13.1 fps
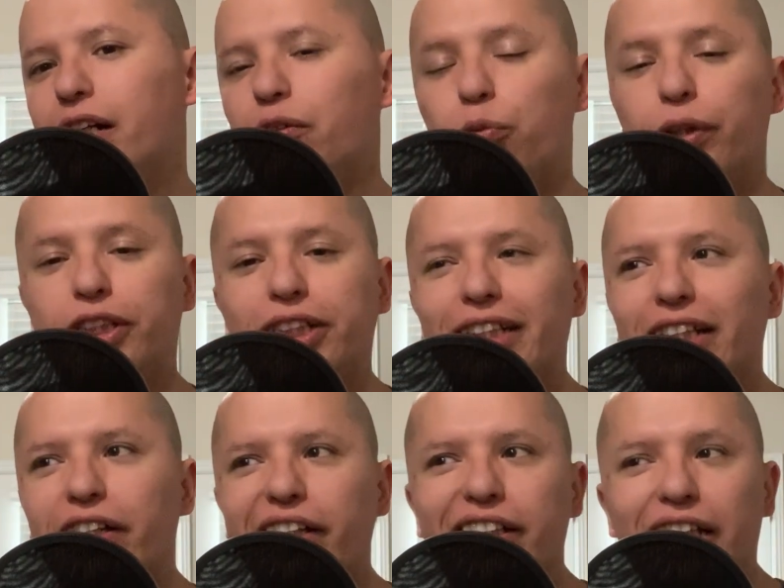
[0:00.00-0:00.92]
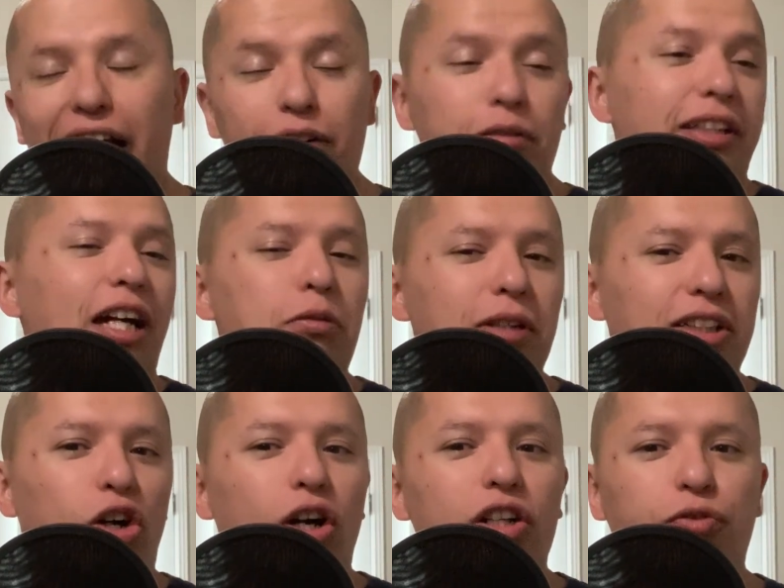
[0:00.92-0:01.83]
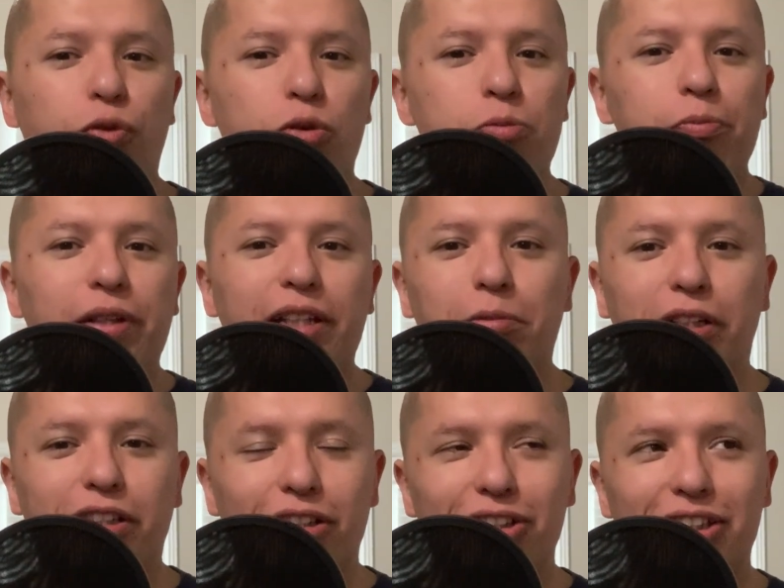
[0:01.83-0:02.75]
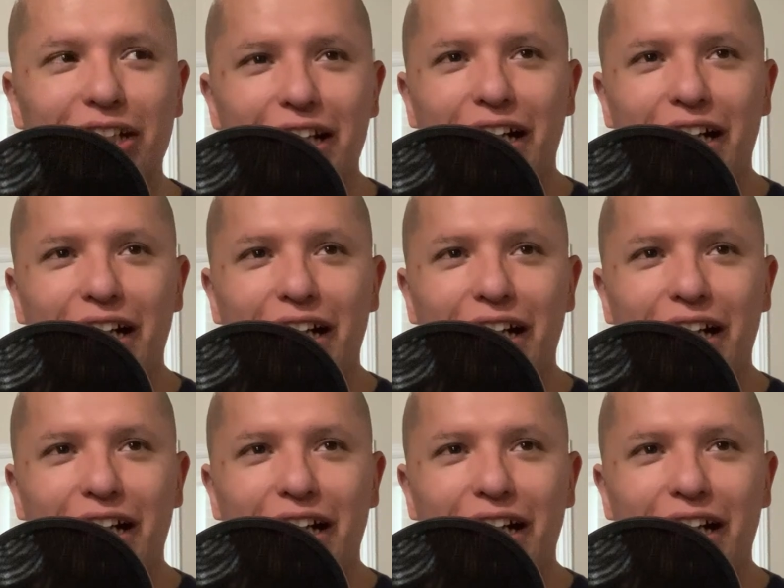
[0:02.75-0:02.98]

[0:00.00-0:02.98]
which is, it, that was hard for me because